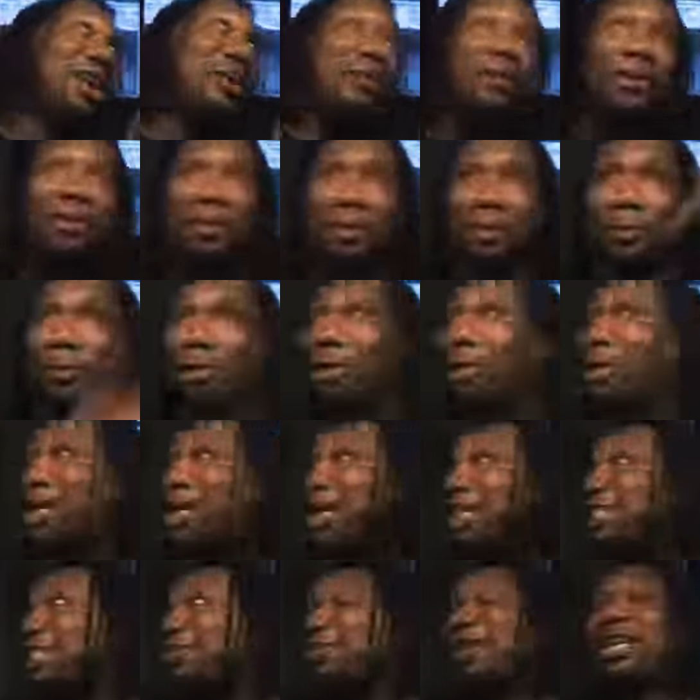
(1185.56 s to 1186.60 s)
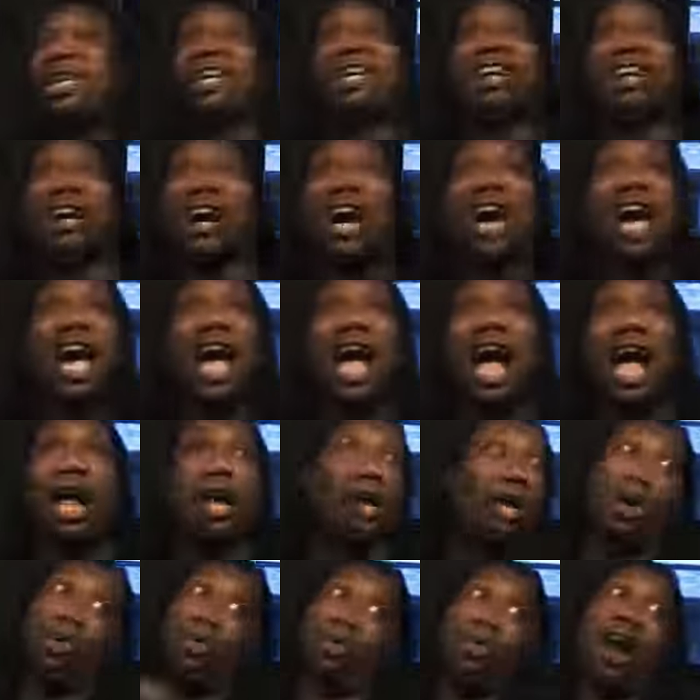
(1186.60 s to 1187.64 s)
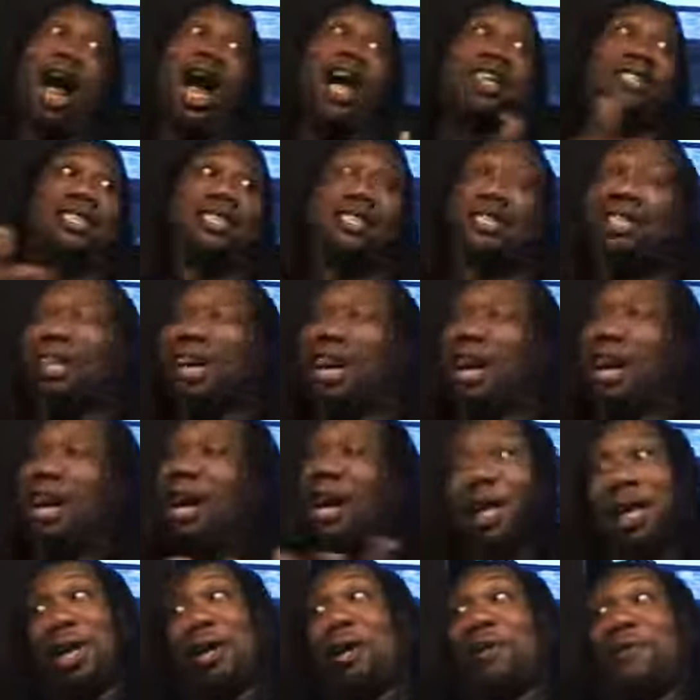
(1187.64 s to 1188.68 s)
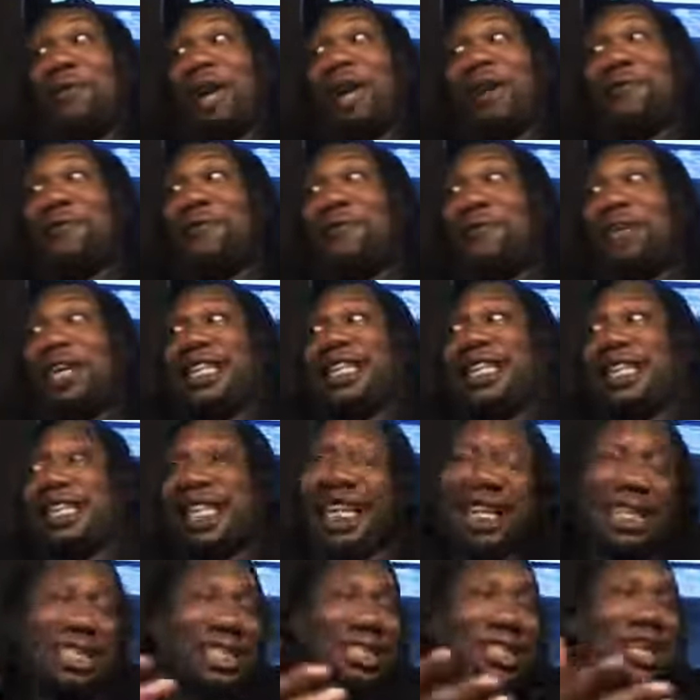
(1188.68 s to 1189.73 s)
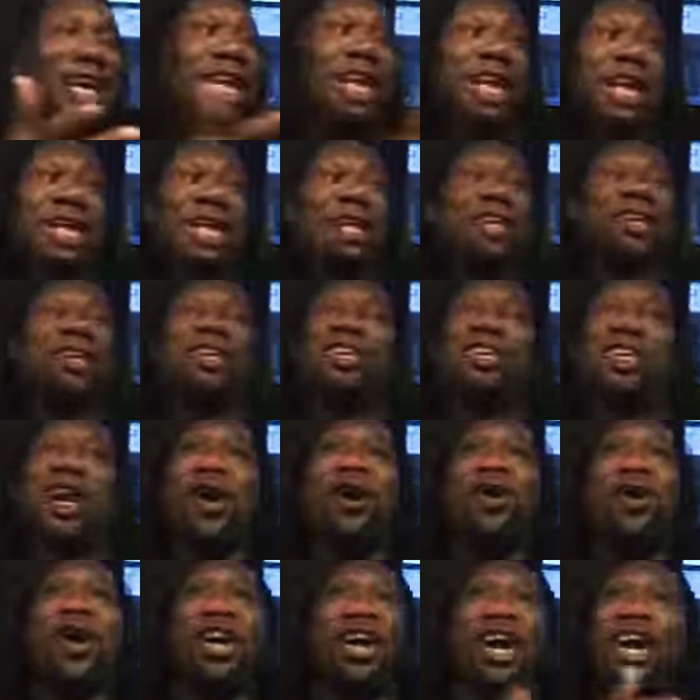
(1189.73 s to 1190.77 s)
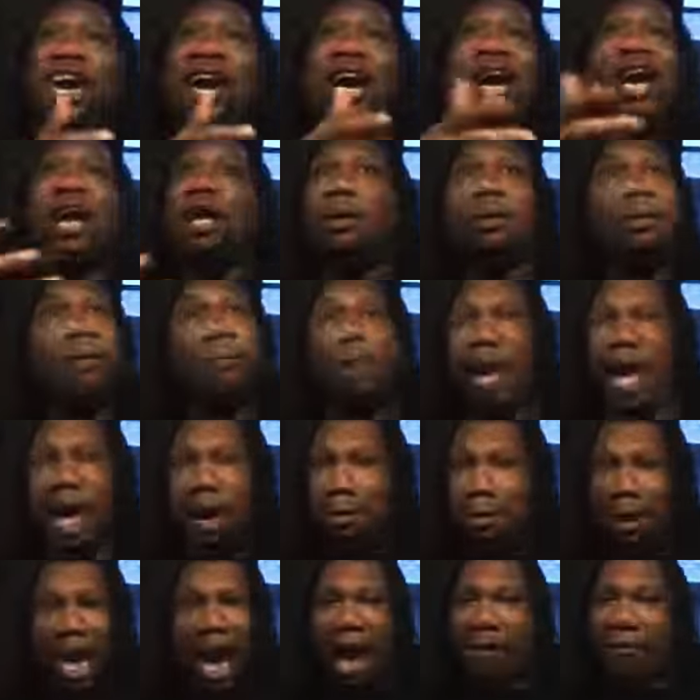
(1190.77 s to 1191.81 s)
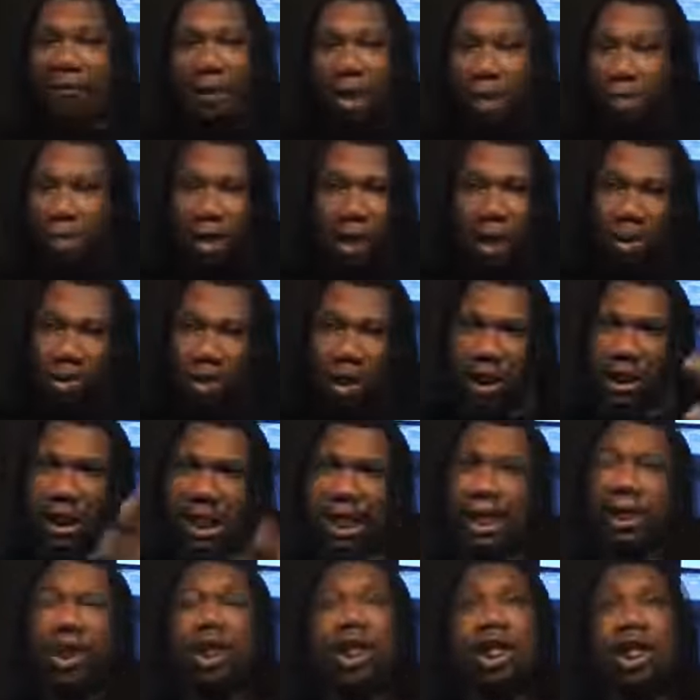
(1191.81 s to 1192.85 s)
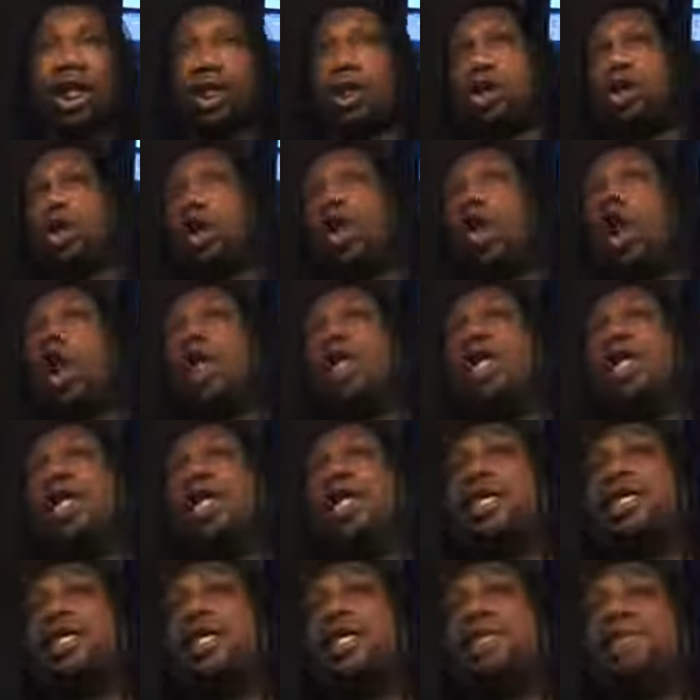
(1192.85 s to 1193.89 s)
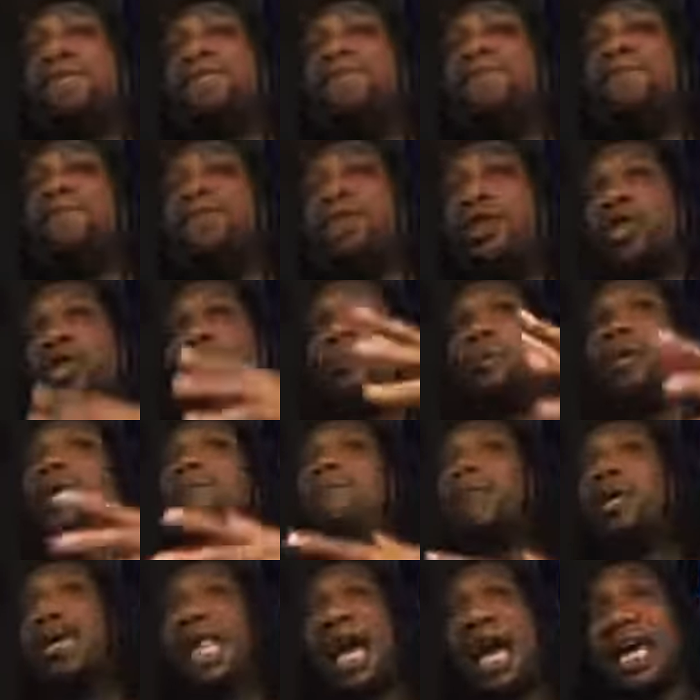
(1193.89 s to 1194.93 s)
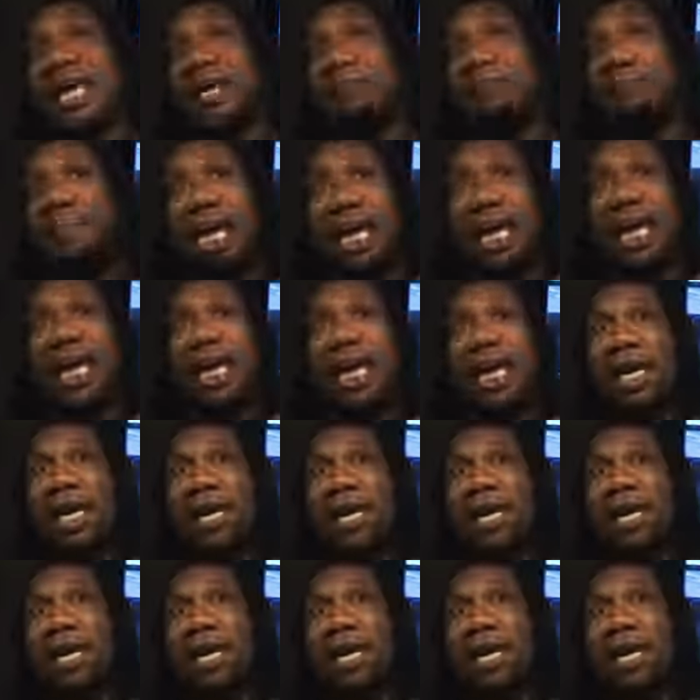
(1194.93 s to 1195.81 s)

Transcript: little bit from Buddhism, and, go, and a little Rasta, a little metaphysics, a little yoga. Bam, Africa. He was teaching us all of this. So people like me,